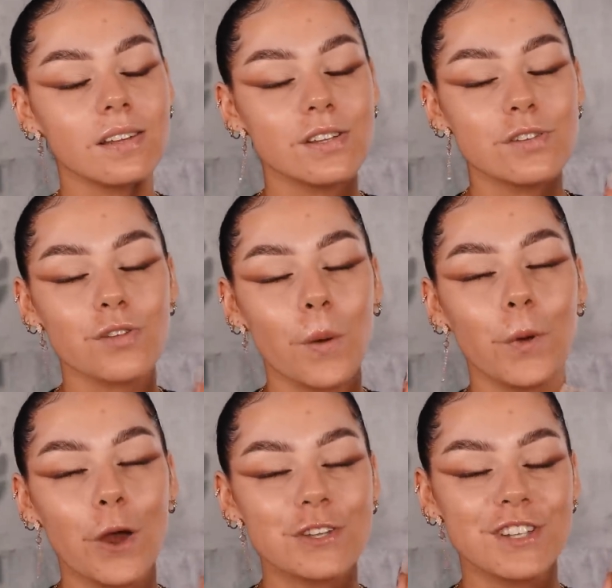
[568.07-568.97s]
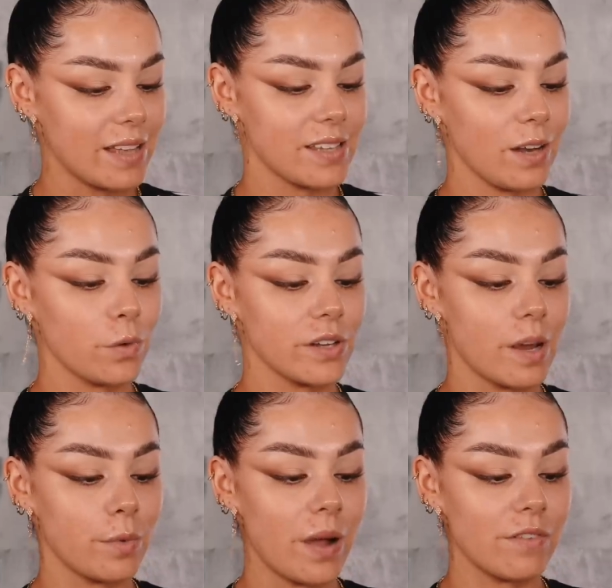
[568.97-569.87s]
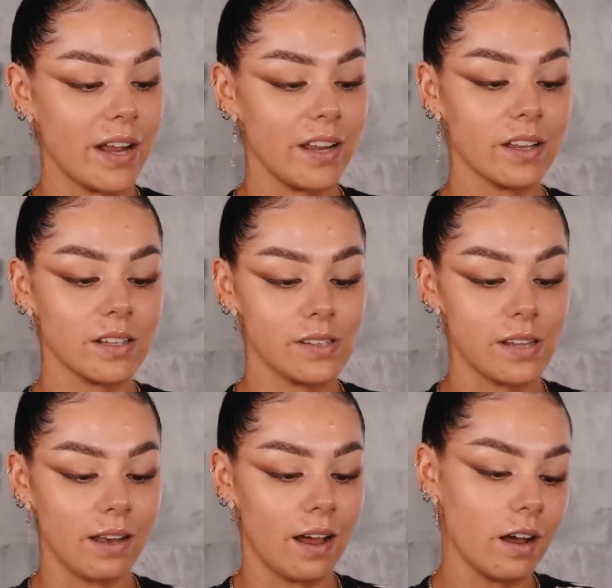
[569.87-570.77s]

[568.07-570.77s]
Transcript: This is so good. Estee Lauder Double Wear Radiant Concealer.